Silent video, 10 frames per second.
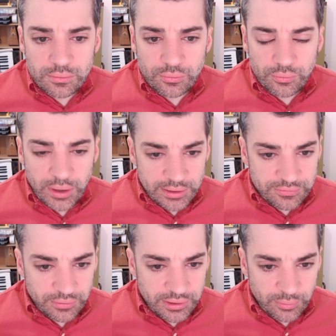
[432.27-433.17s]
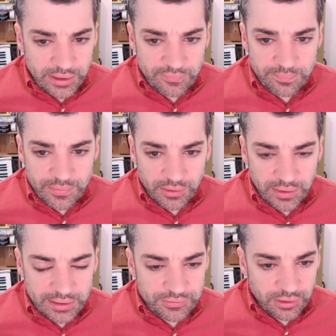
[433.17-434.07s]
Right, so here we have the
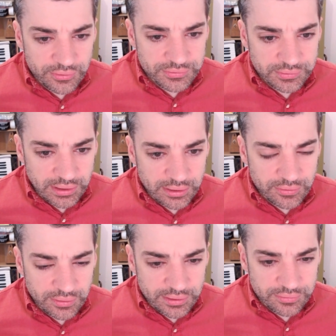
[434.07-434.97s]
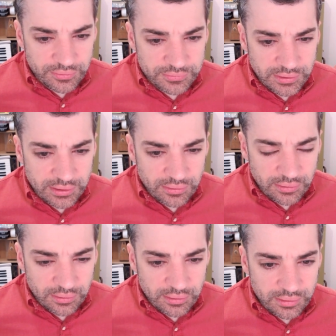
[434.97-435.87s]
legs on the snake. The legs on the snake
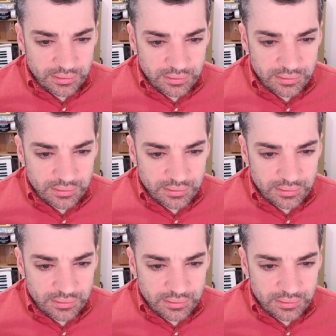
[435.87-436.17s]
are,